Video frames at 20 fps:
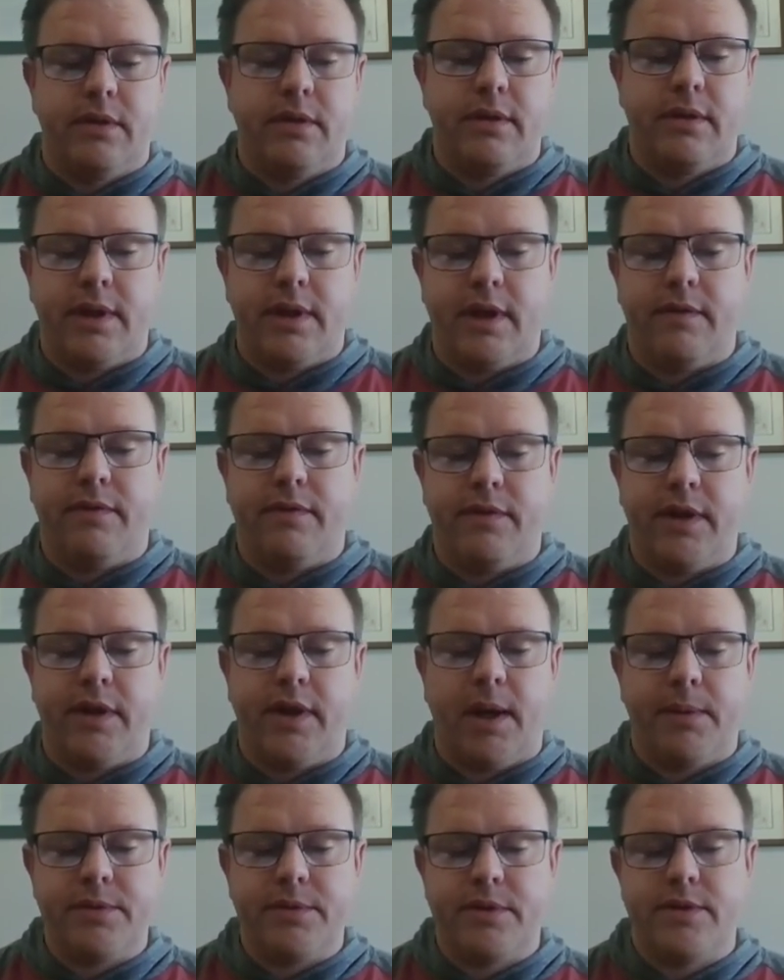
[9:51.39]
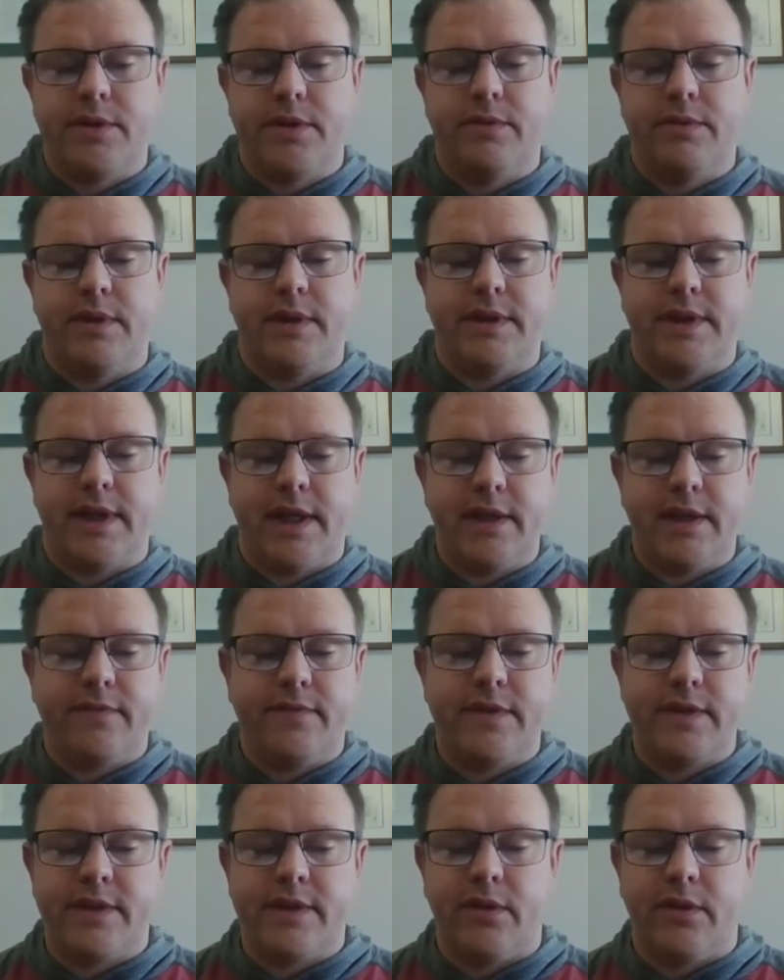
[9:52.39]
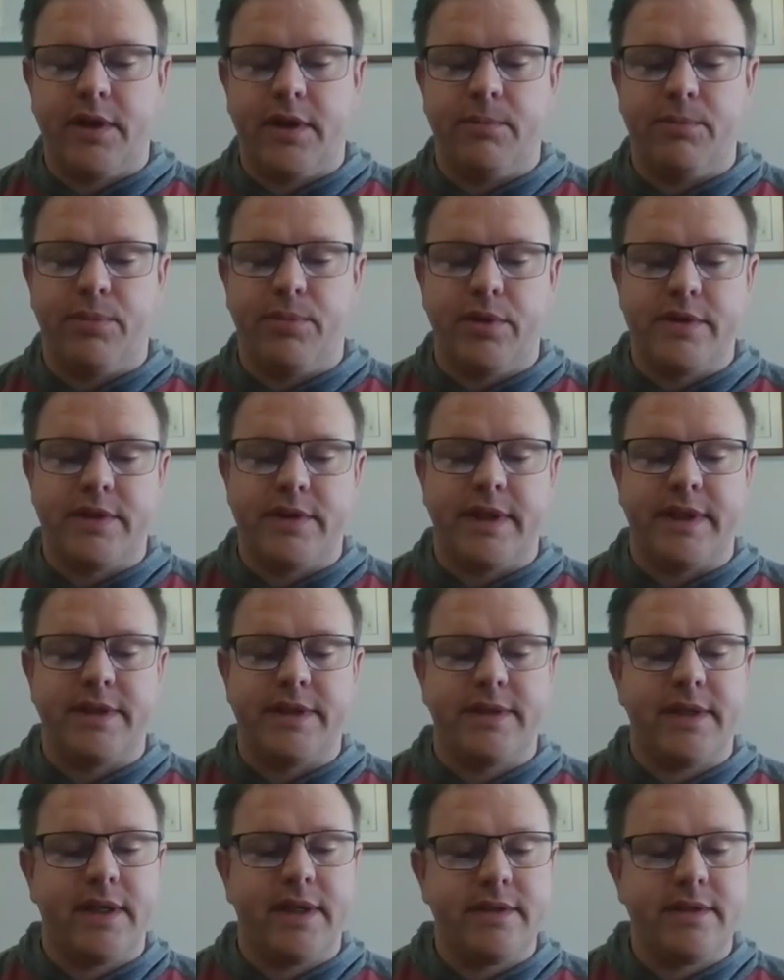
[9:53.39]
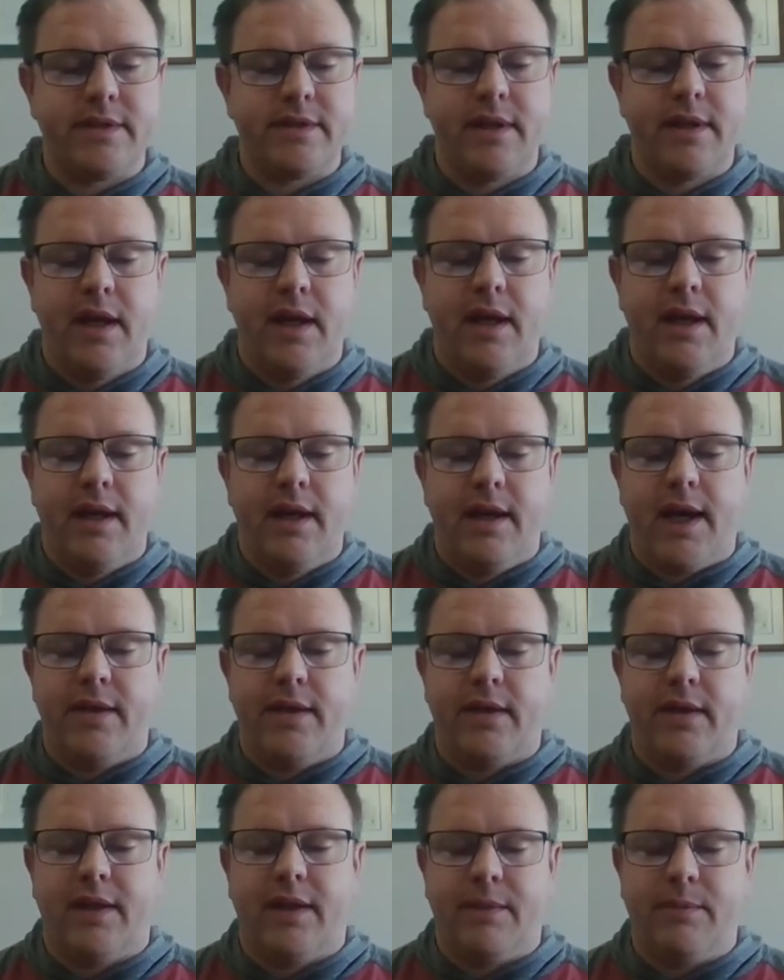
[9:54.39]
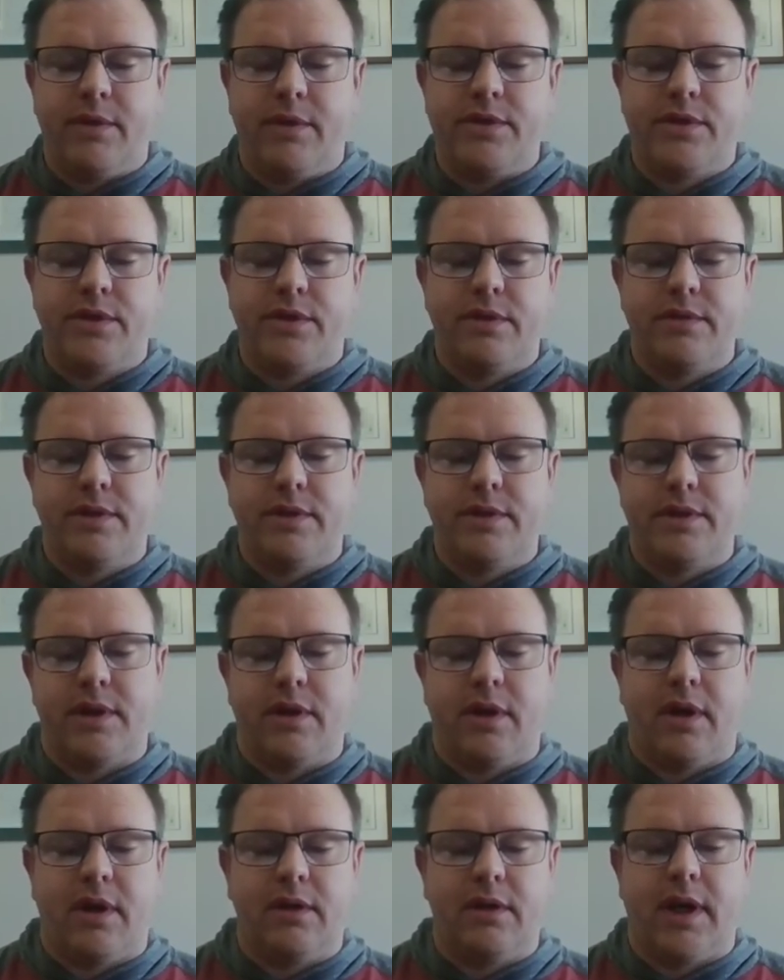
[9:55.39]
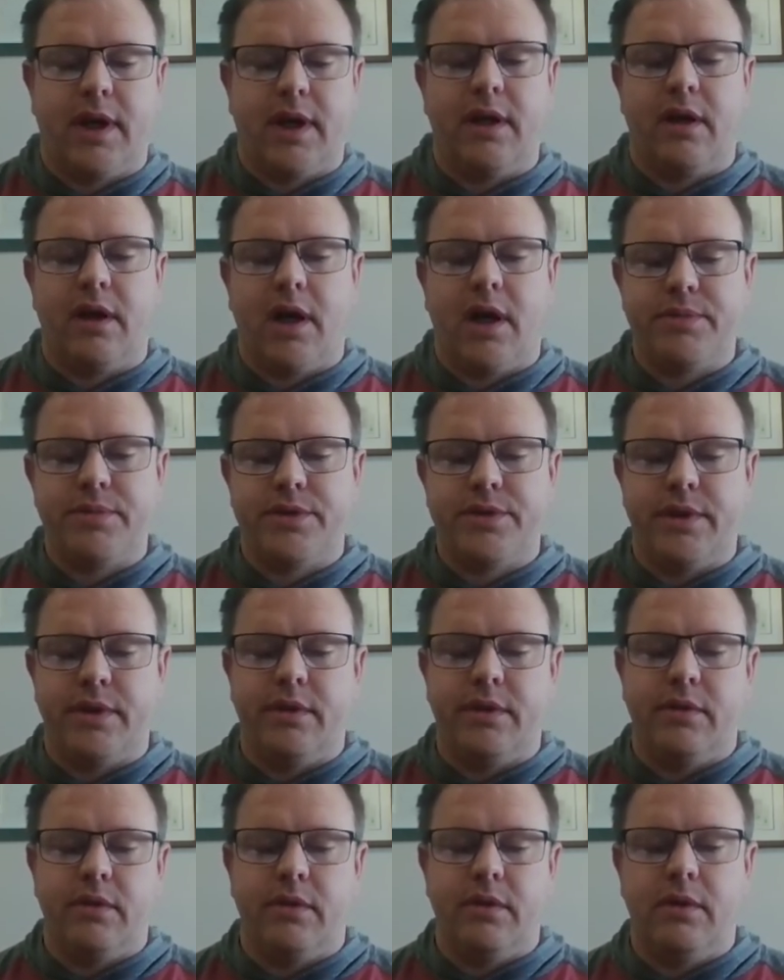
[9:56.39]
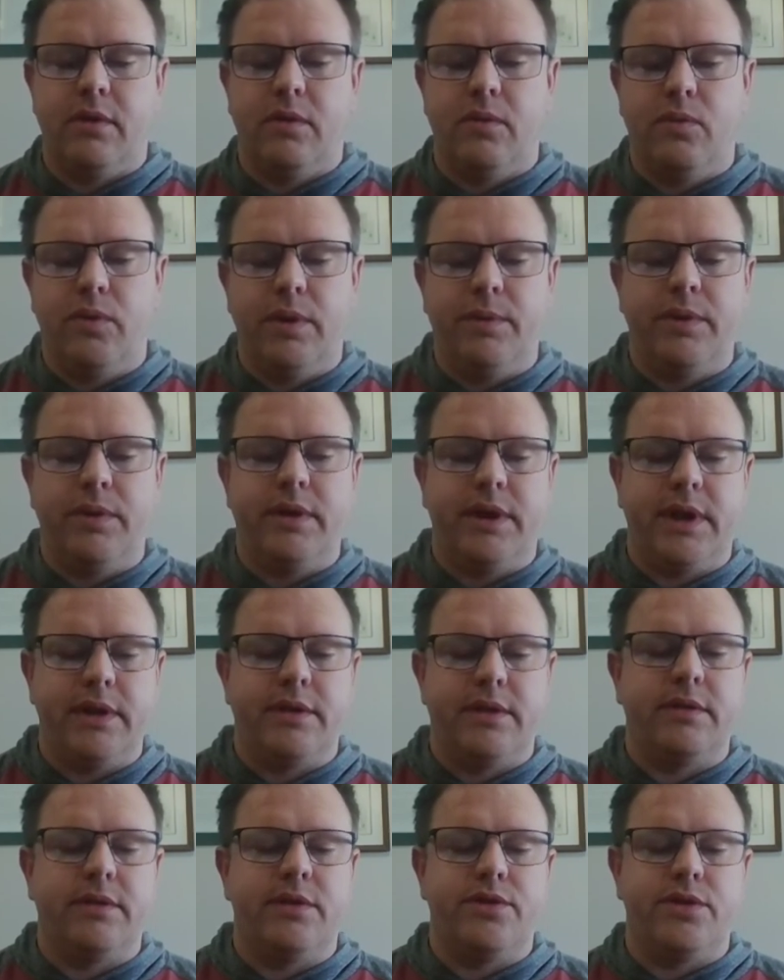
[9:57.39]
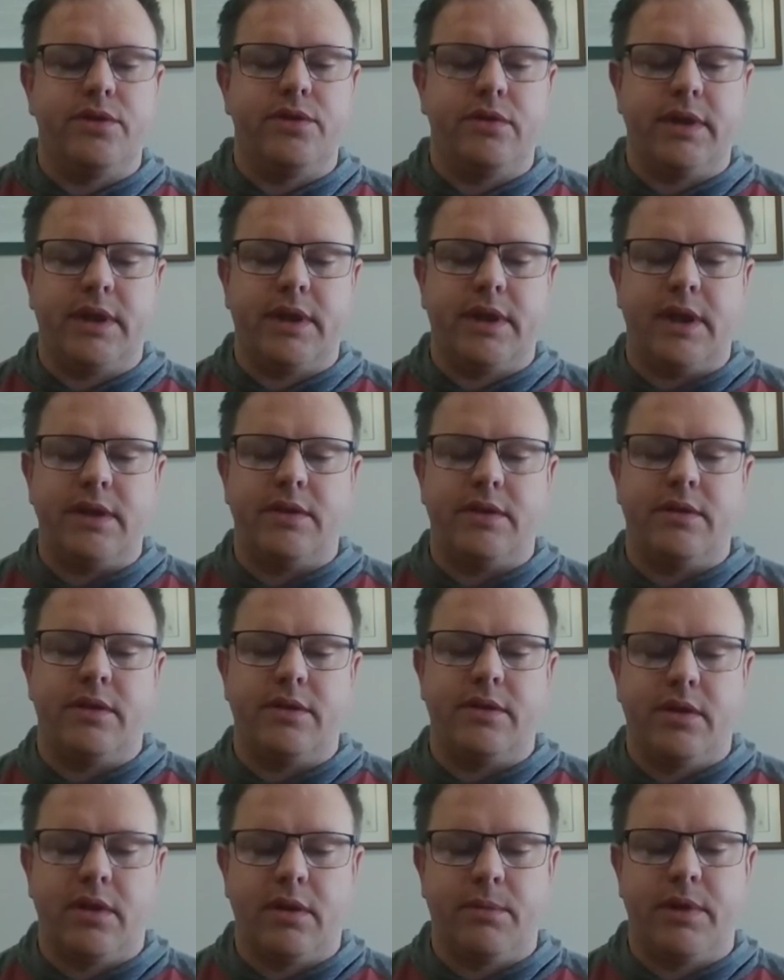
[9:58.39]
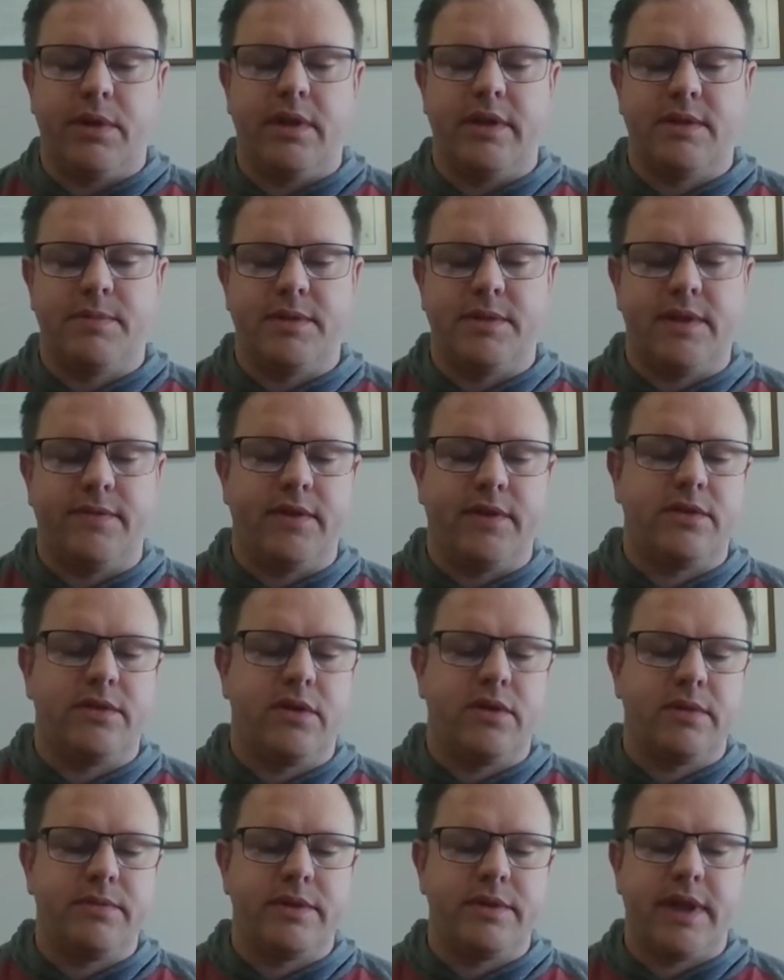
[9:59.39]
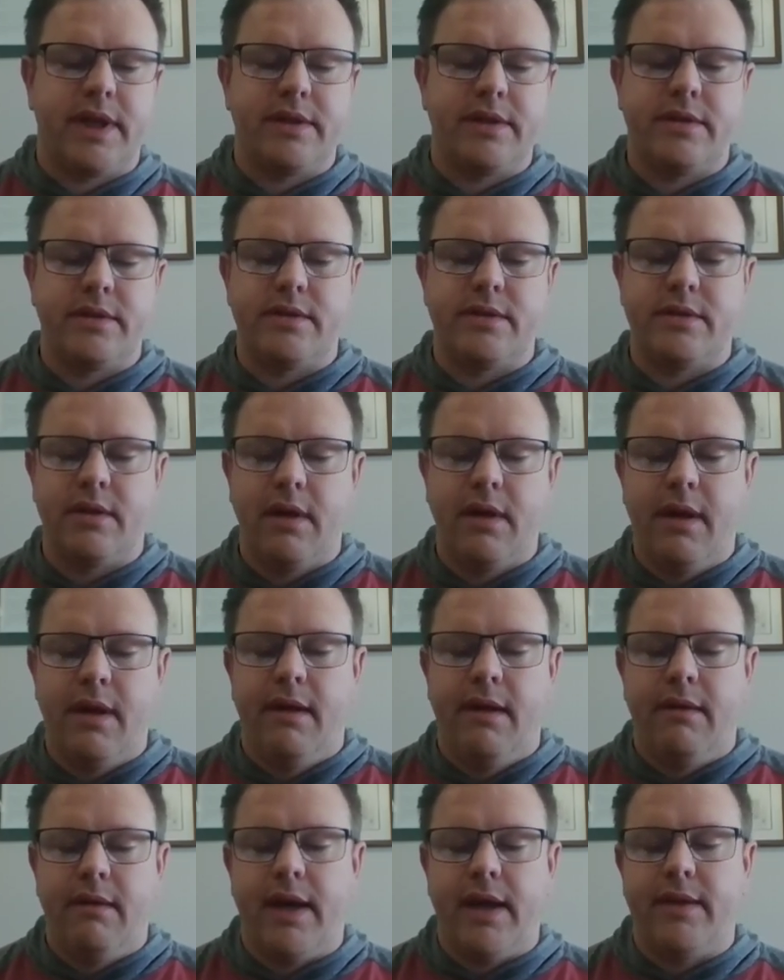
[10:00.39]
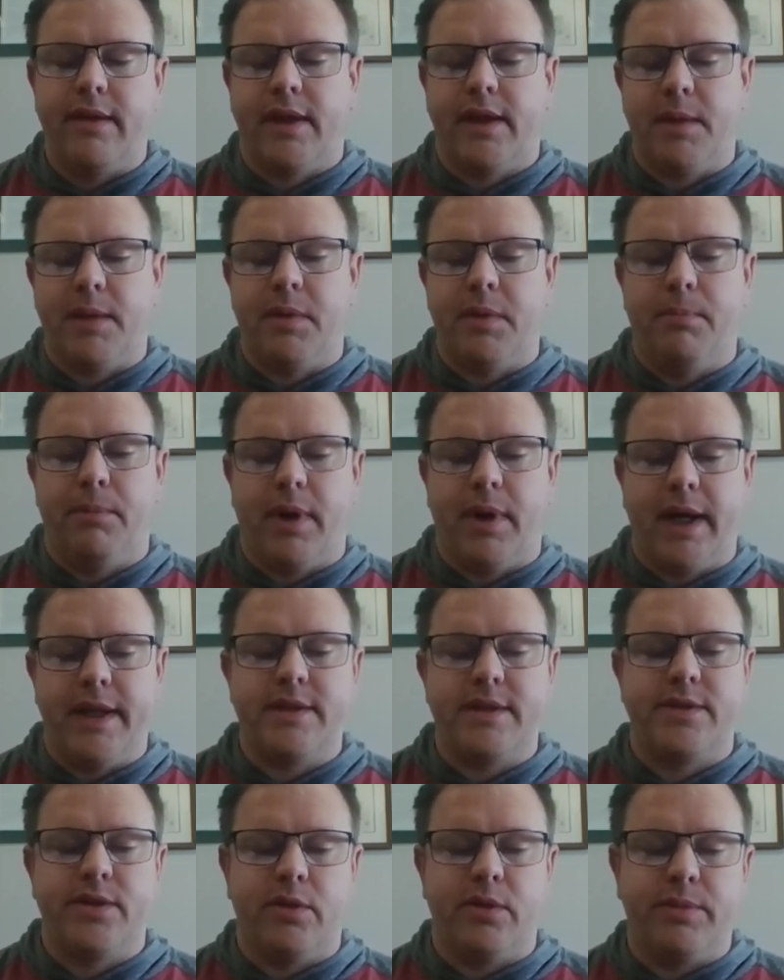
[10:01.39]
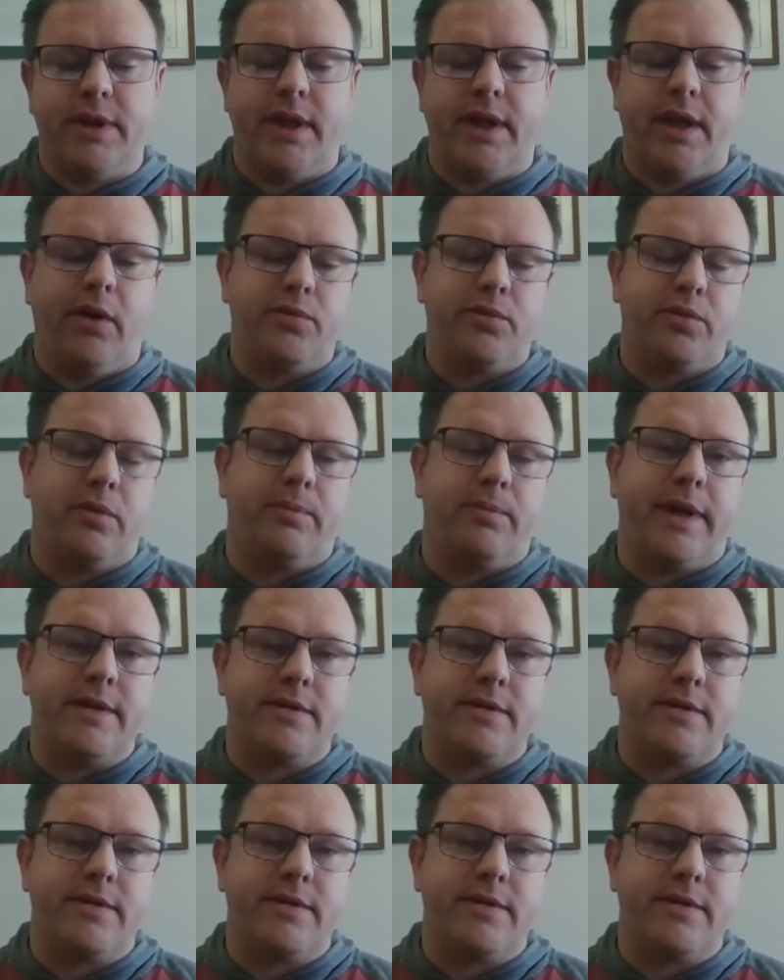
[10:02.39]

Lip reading: If the option to attend the facility in person exists and the claimant chooses an online option, we would need to adjudicate to determine the specific circumstances, and the claimant might still be eligible